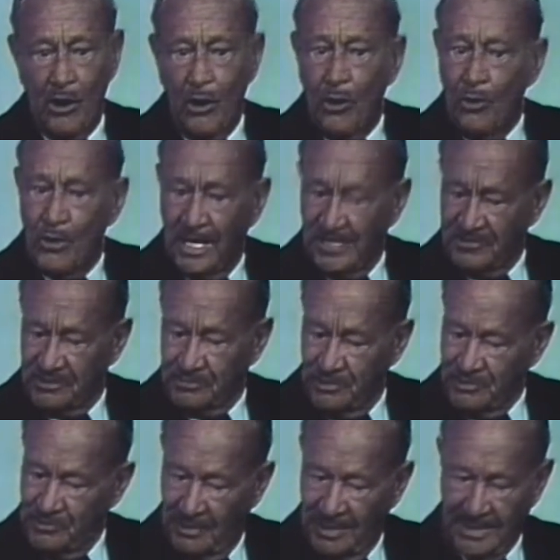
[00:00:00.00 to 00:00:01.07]
Oh, and I says,
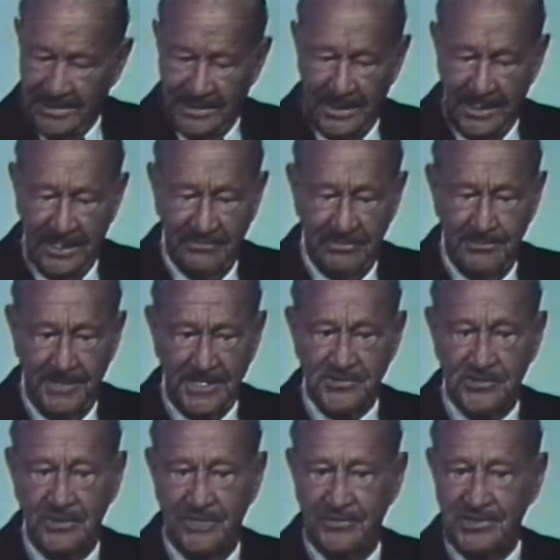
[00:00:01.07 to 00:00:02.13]
would you like to have a
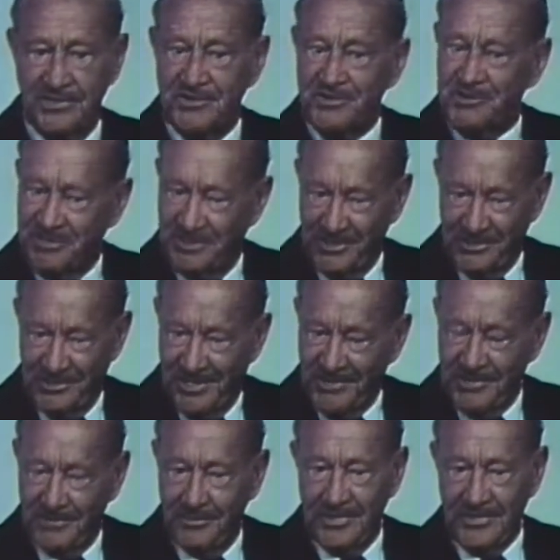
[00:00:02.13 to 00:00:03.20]
picture of it? She says, yes, she would.